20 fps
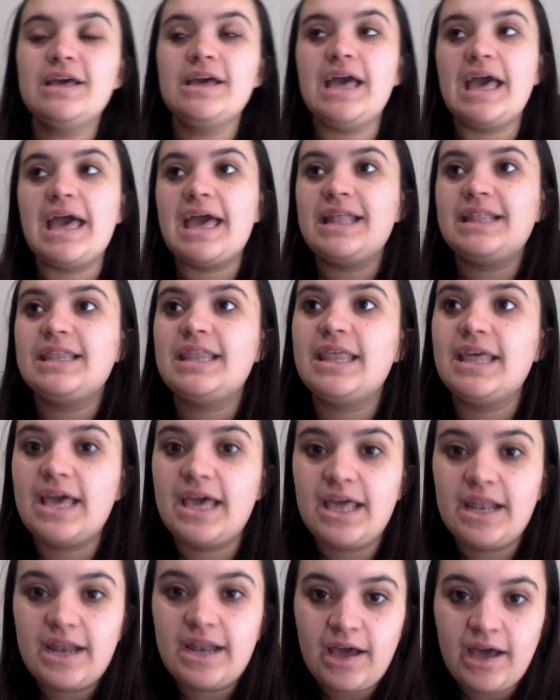And
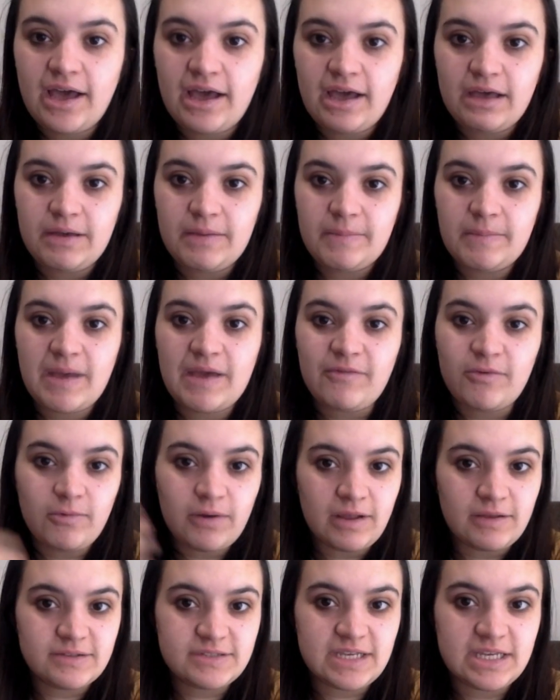then everyone
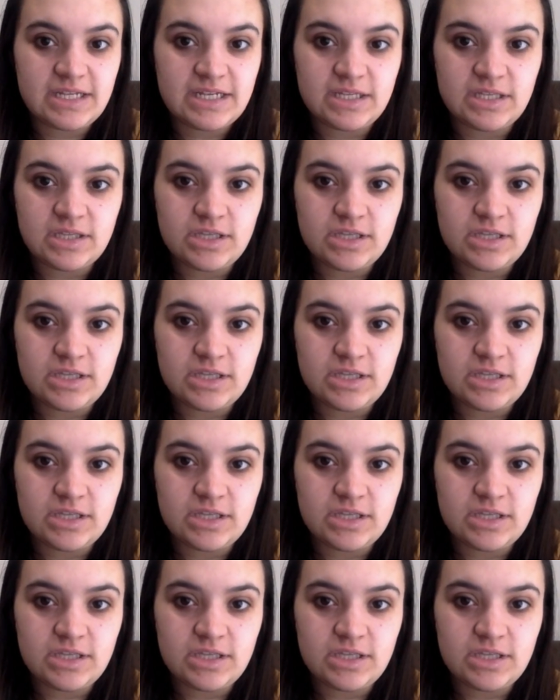else can